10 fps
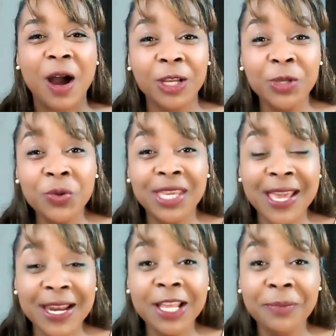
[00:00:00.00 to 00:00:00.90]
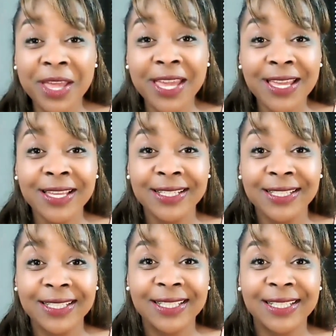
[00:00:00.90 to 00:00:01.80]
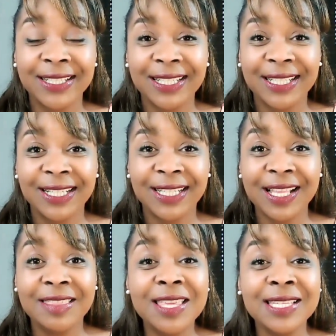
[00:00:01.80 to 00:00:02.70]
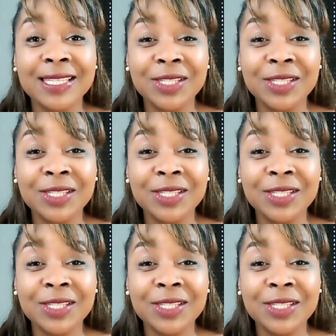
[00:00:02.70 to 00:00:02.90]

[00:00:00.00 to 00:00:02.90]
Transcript: Are you kidding me? This